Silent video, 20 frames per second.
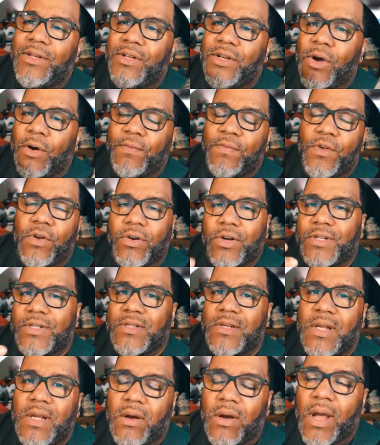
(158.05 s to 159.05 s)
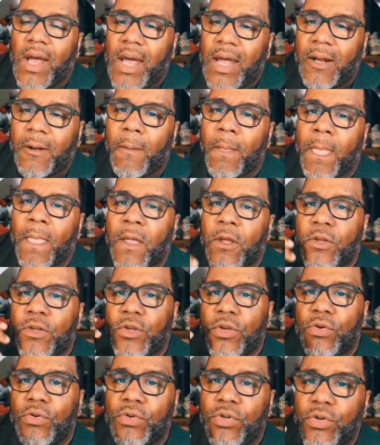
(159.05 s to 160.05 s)
If you're a sneakerhead,
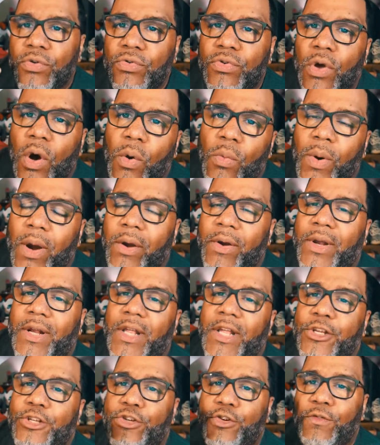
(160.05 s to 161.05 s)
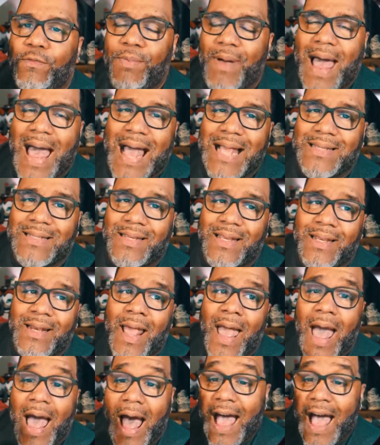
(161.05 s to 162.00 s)
you know where it is. You've passed it.